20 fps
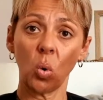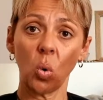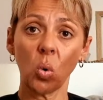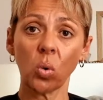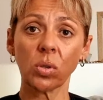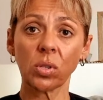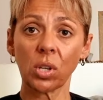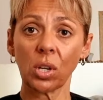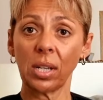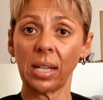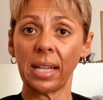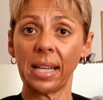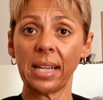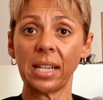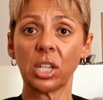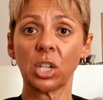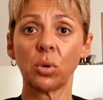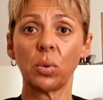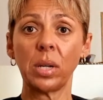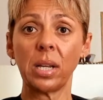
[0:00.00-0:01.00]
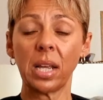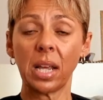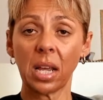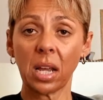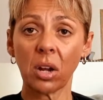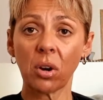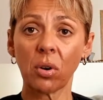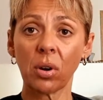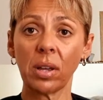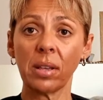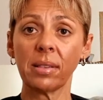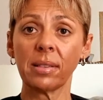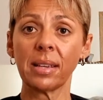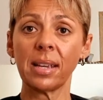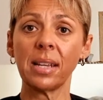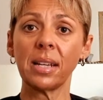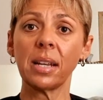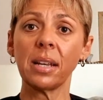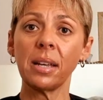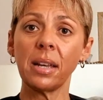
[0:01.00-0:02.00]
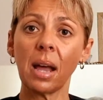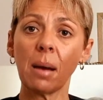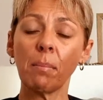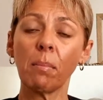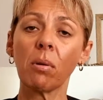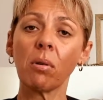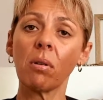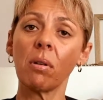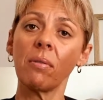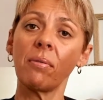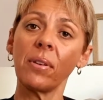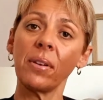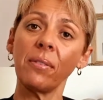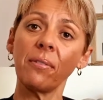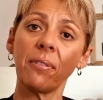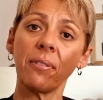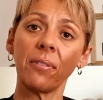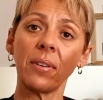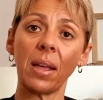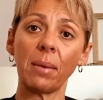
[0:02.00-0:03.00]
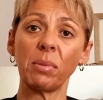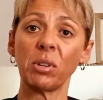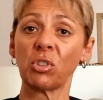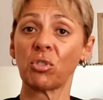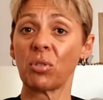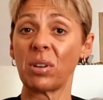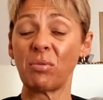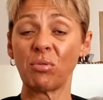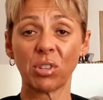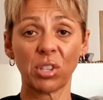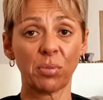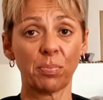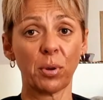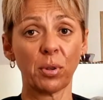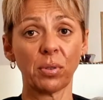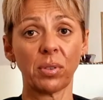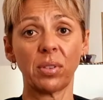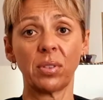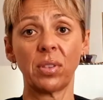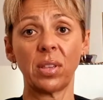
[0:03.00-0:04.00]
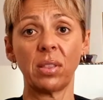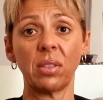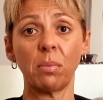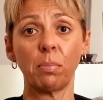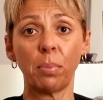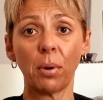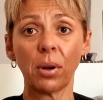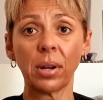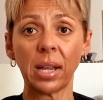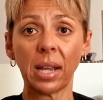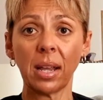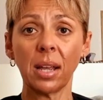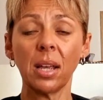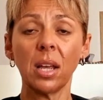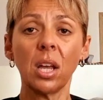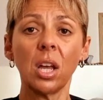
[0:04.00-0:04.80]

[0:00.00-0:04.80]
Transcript: also lead to an increase in a number of inflammatory responses in the body,